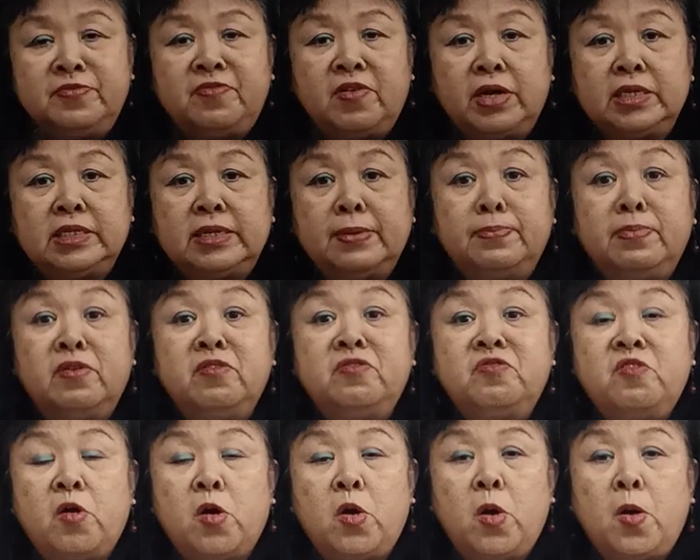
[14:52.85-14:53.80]
for example,
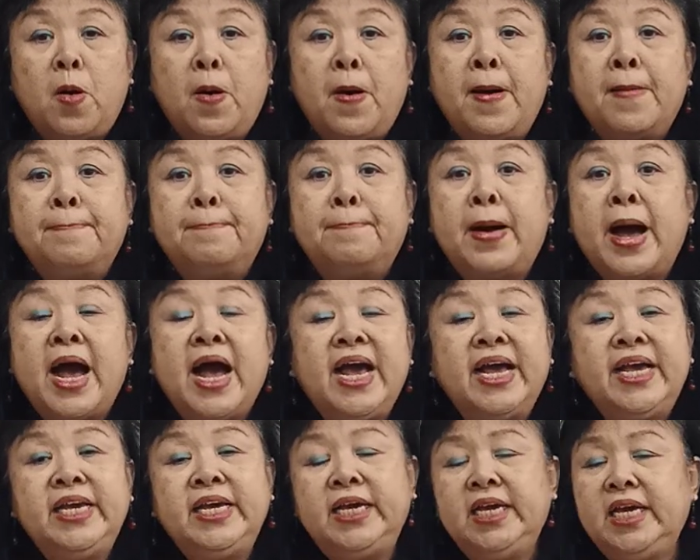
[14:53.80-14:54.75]
for,
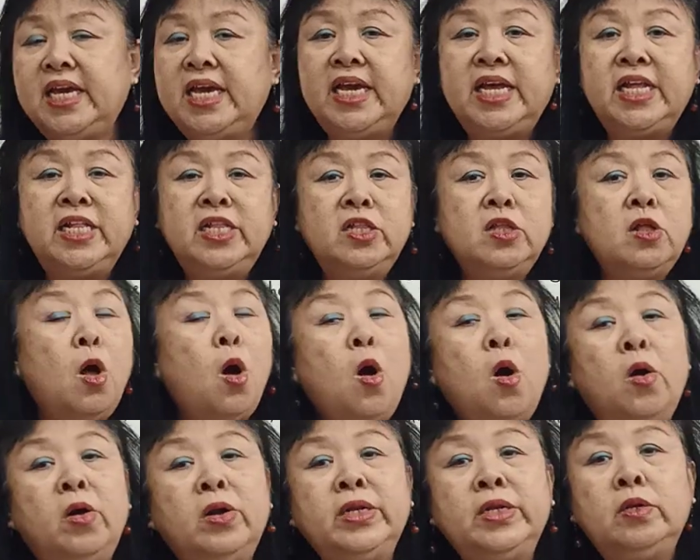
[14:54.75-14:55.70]
by, in,
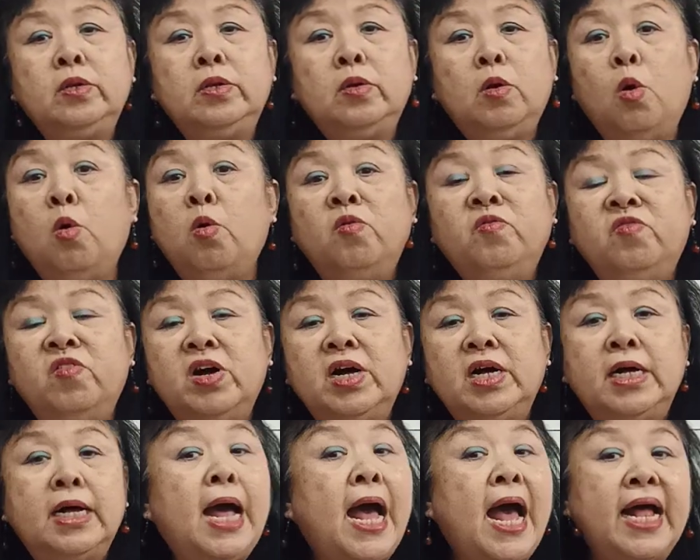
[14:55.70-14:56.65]
on,
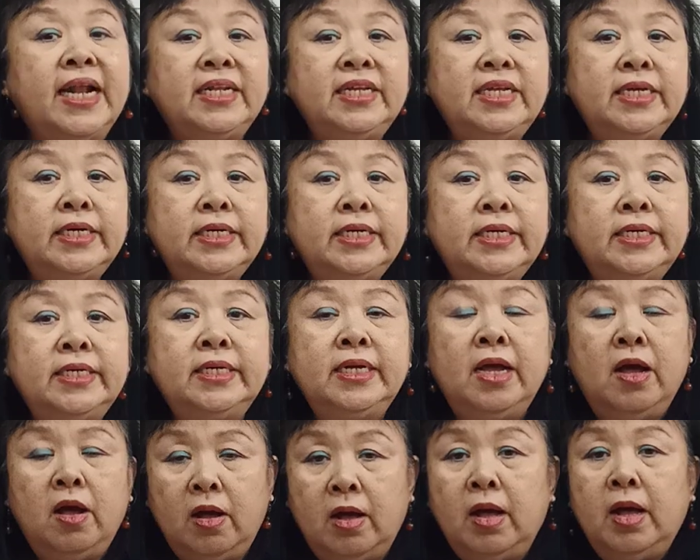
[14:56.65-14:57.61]
over, under,
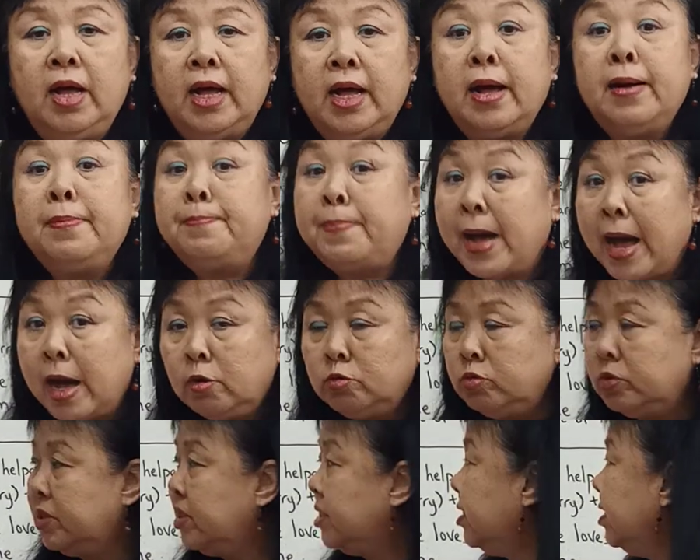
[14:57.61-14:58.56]
about.